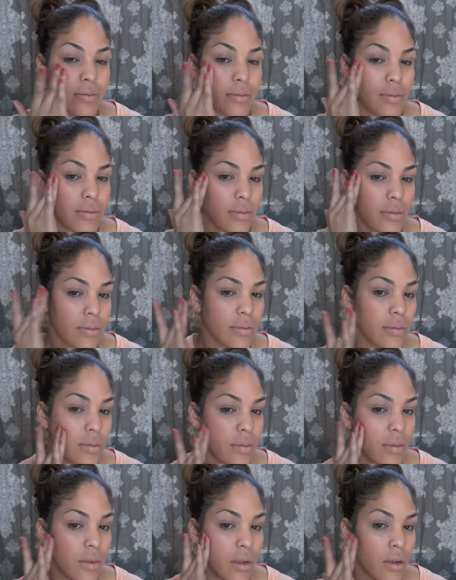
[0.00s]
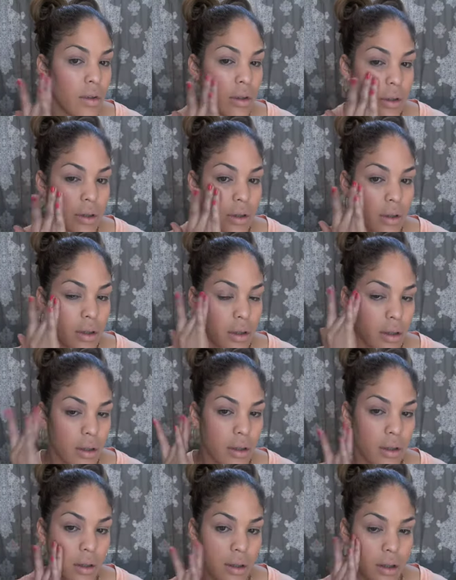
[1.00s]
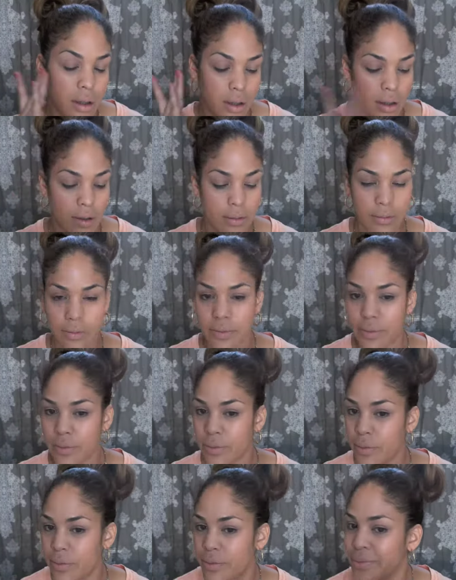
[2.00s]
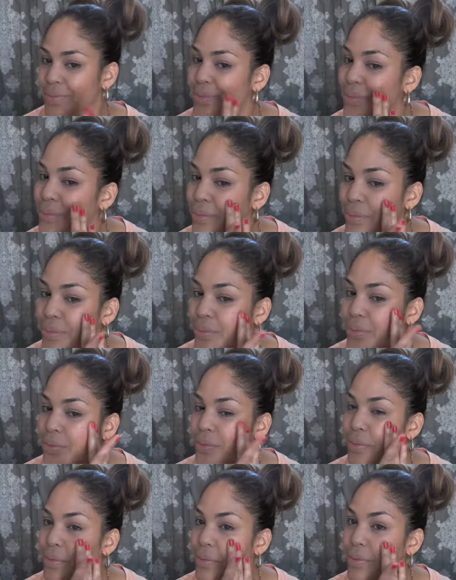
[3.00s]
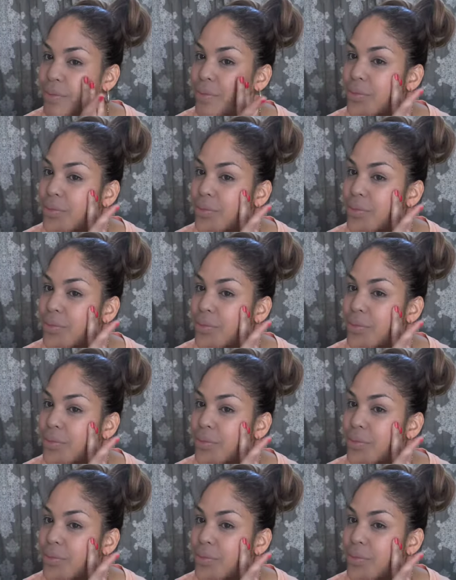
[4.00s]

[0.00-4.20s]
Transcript: [no speech]